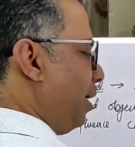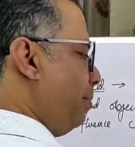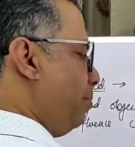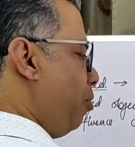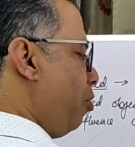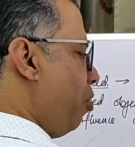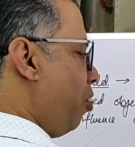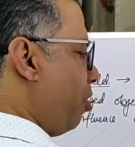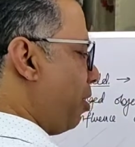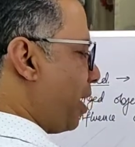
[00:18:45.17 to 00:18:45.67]
a
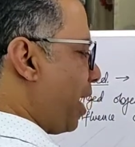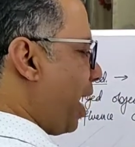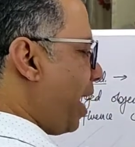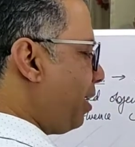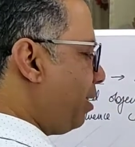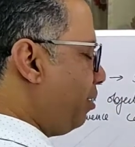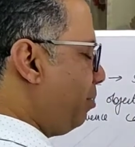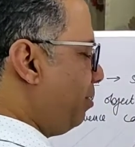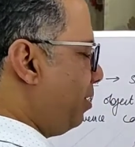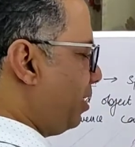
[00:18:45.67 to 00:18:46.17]
more
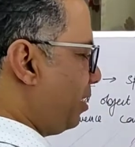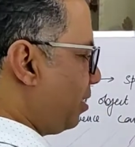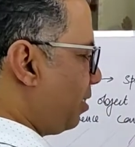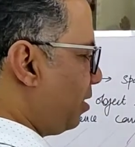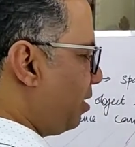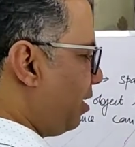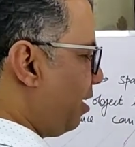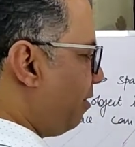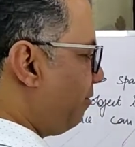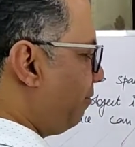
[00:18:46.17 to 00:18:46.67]

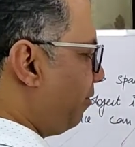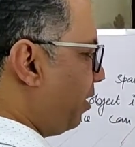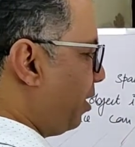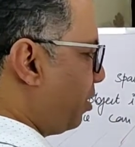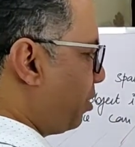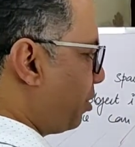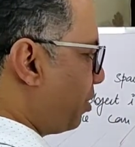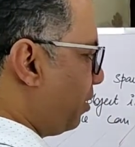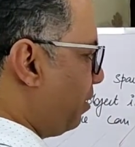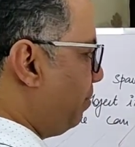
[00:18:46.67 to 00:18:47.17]
accurate
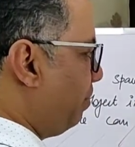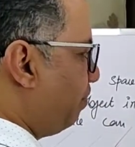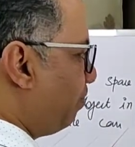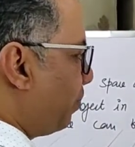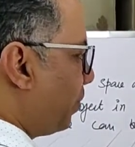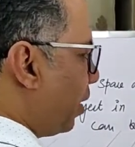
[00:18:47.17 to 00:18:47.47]
definition,